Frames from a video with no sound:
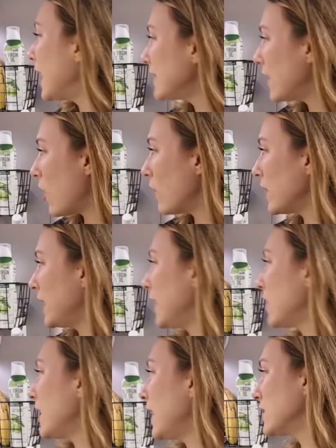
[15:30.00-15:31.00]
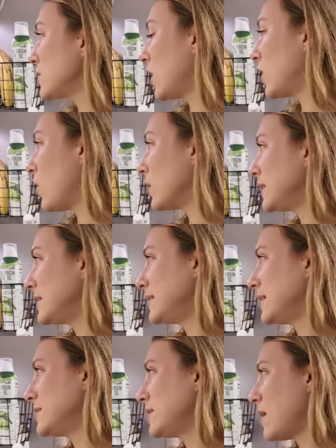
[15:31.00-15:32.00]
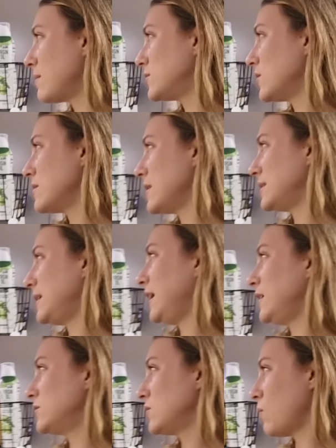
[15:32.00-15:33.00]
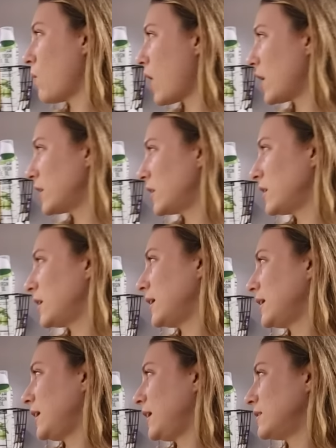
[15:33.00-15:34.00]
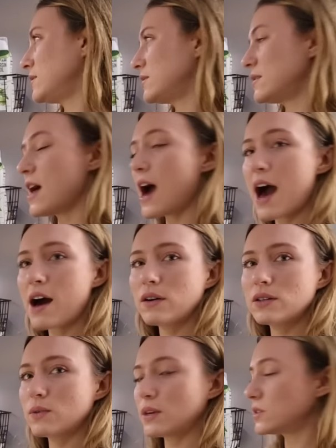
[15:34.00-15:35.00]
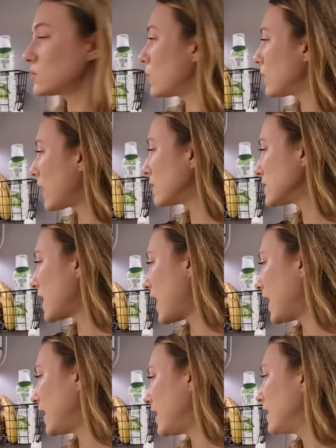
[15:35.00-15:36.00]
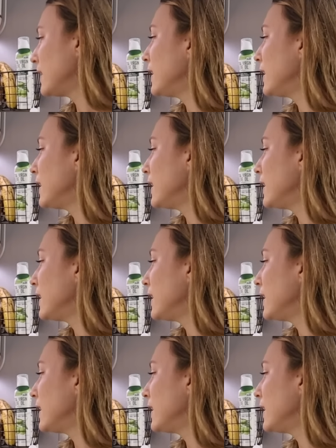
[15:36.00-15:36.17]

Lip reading: And then over here is our Aldi system. So this heats the water, heats the house when it's cold outside.